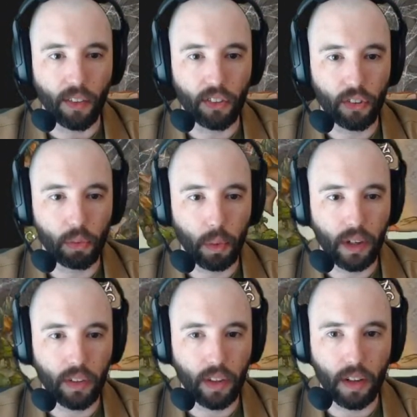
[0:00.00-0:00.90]
This is
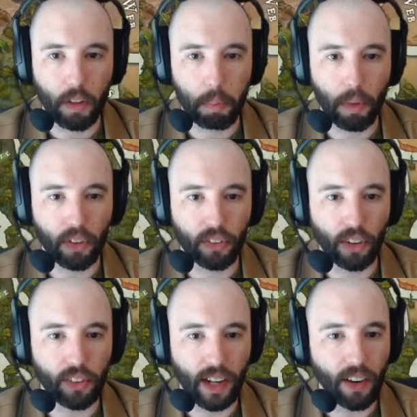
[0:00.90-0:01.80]
where the book
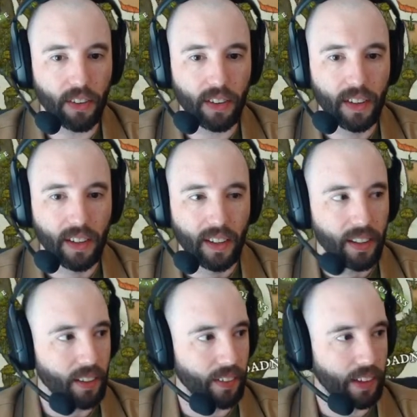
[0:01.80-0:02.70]
starts out,
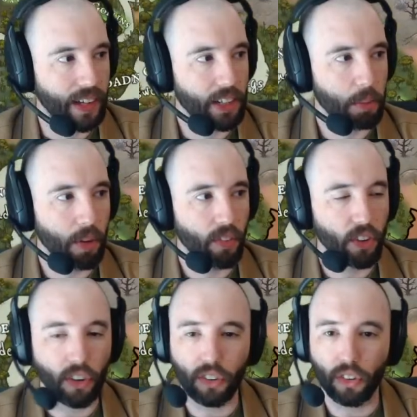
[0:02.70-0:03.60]
in the kingdom of the
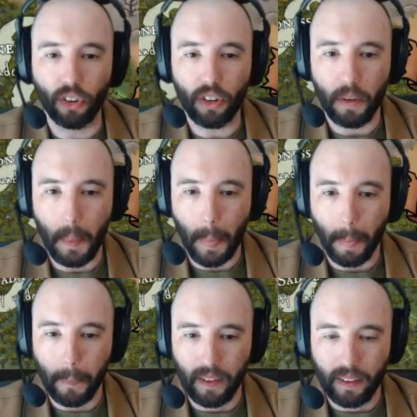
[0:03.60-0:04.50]
Dark Lord.
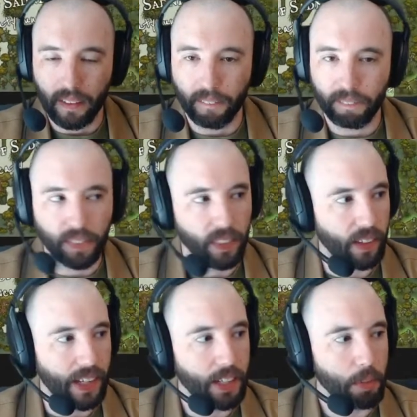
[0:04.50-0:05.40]
the
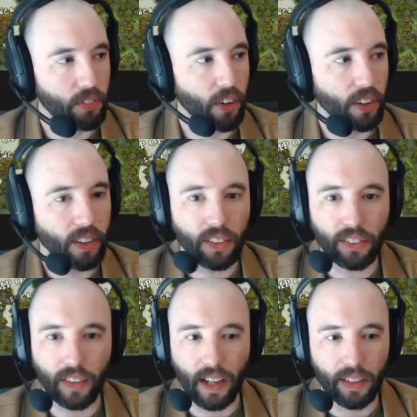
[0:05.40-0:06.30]
Kingdom of
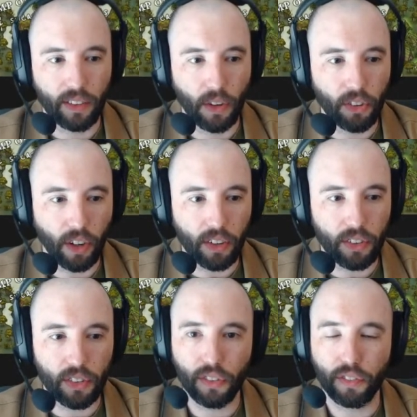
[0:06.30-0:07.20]
Darkness and goes on
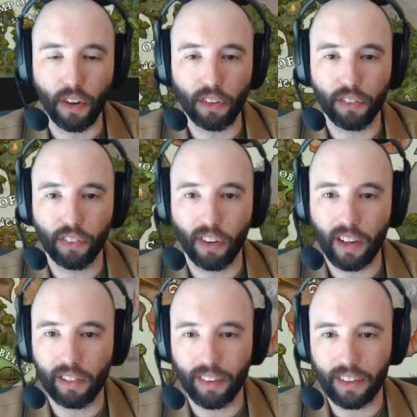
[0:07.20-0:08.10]
to
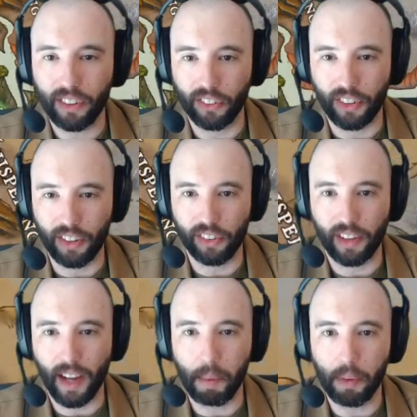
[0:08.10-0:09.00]
far-flung adventures as the
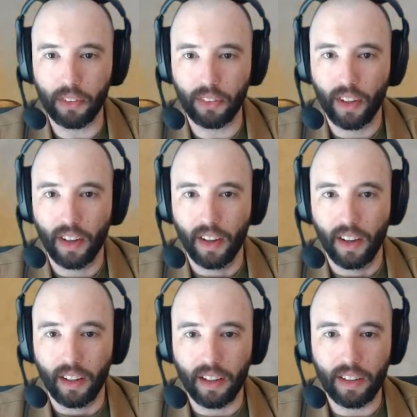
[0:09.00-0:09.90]
goblins
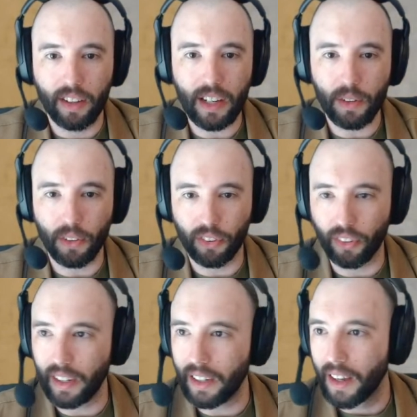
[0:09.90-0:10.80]

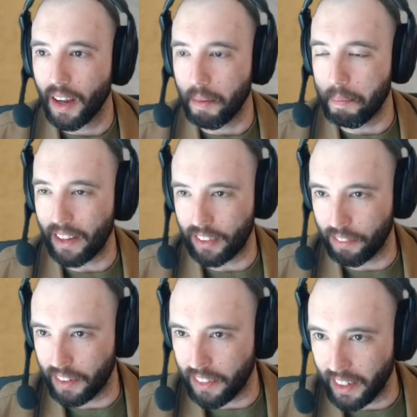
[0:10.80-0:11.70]
continuously mess
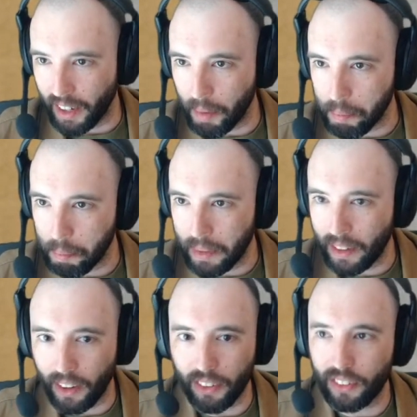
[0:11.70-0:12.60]
everything up
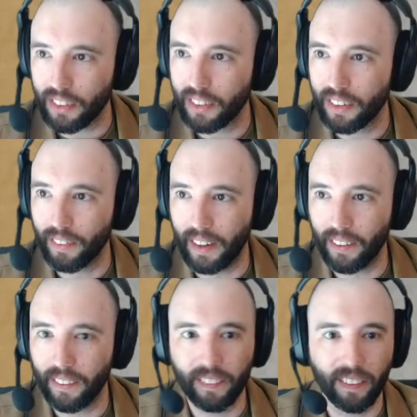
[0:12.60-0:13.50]
because,
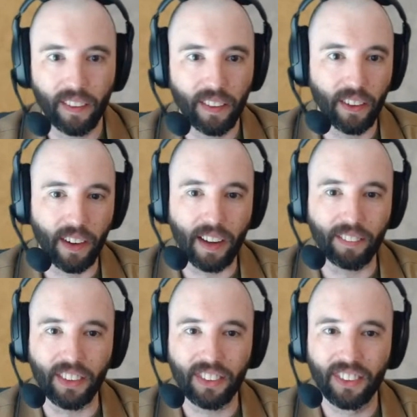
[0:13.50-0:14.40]
well, they're
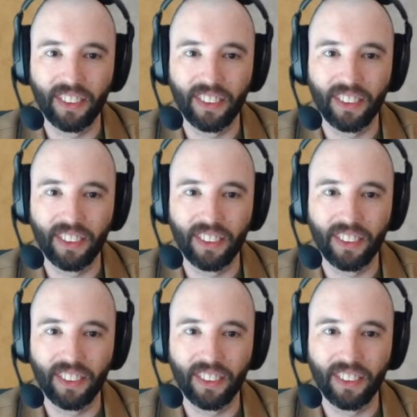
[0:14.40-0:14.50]
goblins.